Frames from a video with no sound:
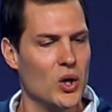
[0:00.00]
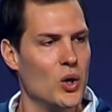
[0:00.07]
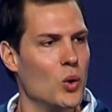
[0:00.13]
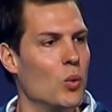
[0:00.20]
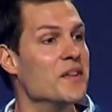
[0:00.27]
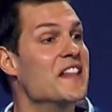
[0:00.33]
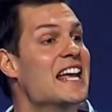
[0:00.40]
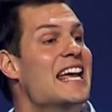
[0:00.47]

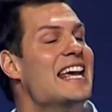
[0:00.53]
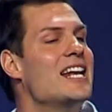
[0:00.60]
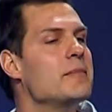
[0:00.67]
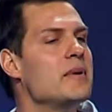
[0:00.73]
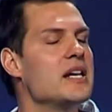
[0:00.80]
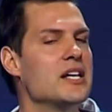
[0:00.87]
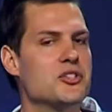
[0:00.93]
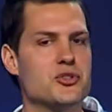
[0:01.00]
When the
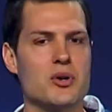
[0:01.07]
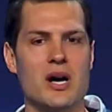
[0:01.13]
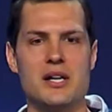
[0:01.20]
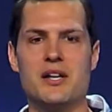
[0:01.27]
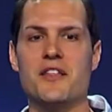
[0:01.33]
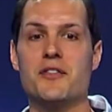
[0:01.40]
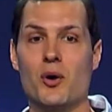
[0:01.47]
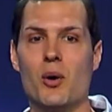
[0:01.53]
enemy is trying
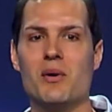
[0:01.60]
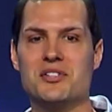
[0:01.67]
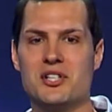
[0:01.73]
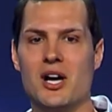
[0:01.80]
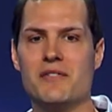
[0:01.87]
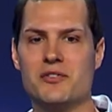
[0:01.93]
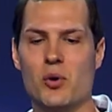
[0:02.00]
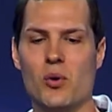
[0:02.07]
to throw us
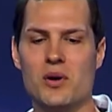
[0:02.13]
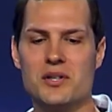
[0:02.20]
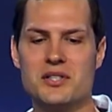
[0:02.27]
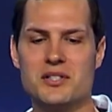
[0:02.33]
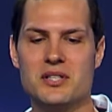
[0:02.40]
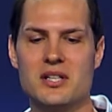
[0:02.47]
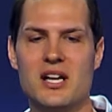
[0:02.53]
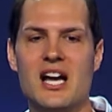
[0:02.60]
off
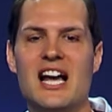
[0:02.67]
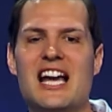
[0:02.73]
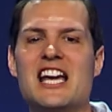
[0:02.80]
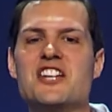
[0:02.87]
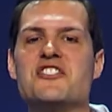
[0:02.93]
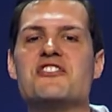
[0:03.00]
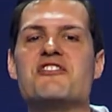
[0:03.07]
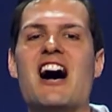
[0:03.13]
course,
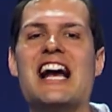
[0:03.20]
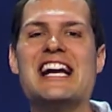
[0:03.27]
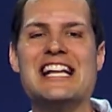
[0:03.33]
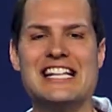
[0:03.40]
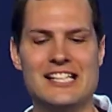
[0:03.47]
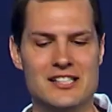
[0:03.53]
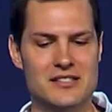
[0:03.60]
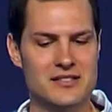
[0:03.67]
he's fighting.
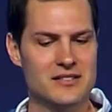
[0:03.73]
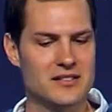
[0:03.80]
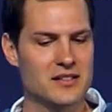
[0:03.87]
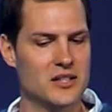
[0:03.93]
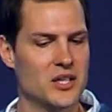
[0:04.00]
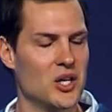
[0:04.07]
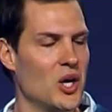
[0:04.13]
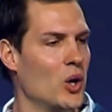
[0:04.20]

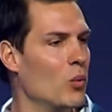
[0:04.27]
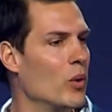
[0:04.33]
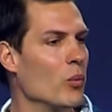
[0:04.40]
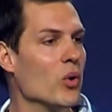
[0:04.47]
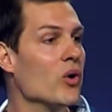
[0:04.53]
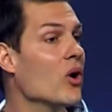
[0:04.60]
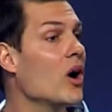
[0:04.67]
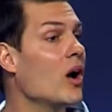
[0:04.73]
When
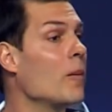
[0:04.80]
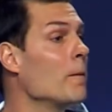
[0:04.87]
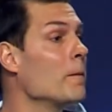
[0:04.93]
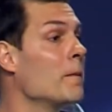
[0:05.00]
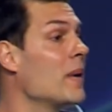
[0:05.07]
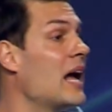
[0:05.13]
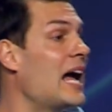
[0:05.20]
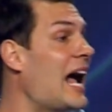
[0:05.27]
we're
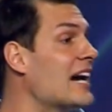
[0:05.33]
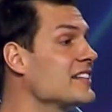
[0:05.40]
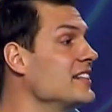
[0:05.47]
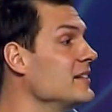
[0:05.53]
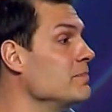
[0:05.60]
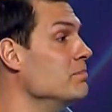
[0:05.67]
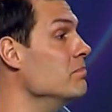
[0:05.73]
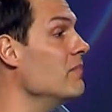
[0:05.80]
all
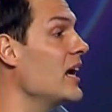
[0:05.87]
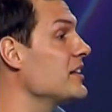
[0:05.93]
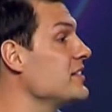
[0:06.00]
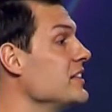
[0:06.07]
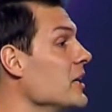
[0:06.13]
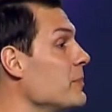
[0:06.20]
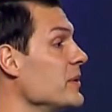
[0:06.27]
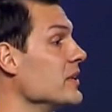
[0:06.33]
acting
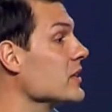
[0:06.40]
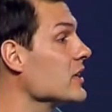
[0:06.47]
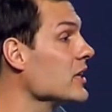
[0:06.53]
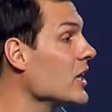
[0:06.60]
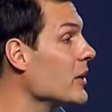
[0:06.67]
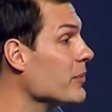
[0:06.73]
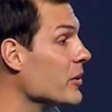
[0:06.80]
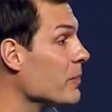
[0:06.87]
messy up in the
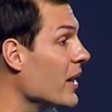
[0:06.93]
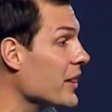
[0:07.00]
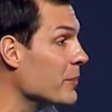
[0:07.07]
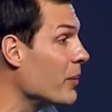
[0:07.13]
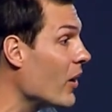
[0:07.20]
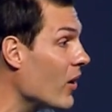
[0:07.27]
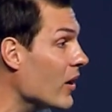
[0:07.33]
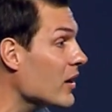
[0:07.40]
club or by the
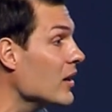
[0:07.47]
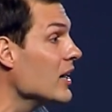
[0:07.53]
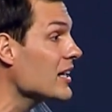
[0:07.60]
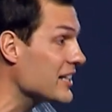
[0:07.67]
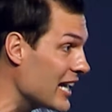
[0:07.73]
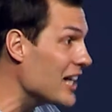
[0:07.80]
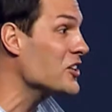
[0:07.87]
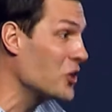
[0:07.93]
bar,
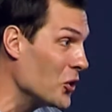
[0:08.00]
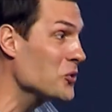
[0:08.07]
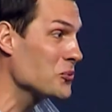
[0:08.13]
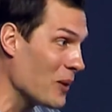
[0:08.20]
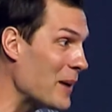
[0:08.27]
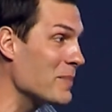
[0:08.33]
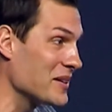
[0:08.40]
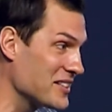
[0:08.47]
guess who's
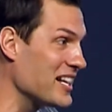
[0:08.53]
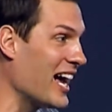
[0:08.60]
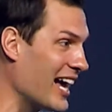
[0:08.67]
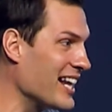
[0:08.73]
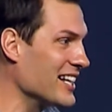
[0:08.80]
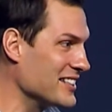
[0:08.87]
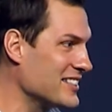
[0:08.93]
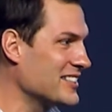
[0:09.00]
right beside
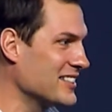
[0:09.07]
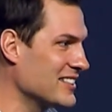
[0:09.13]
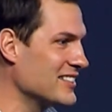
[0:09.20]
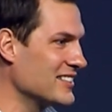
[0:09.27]
us?